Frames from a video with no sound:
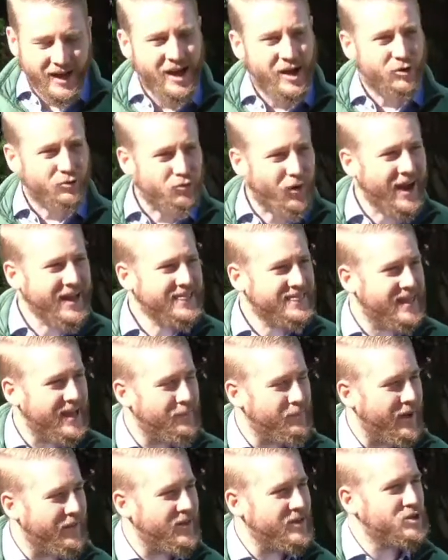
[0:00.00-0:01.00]
Write
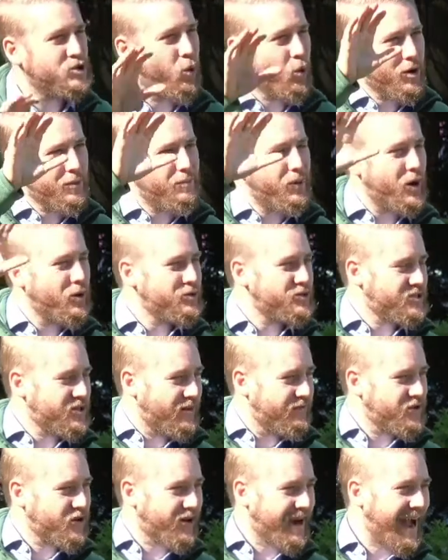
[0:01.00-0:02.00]
them on the doorposts
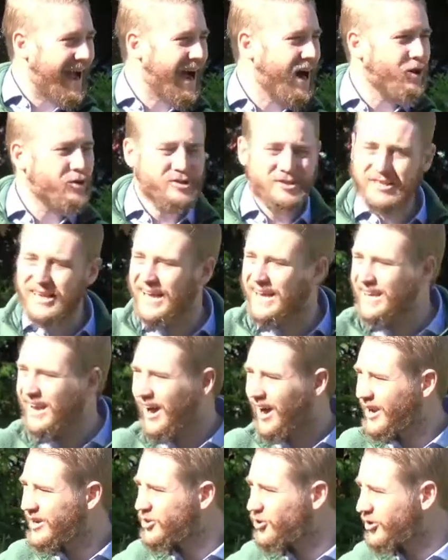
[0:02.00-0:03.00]
of your house and
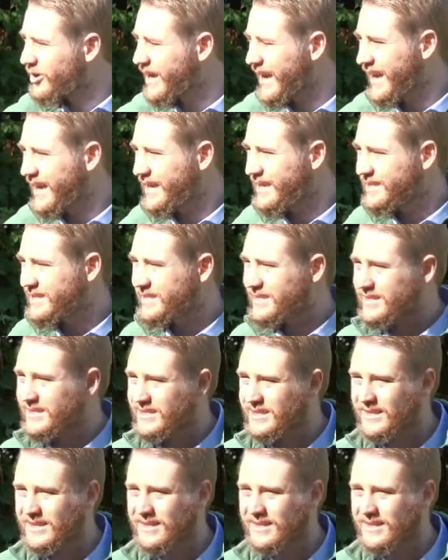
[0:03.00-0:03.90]
on your gates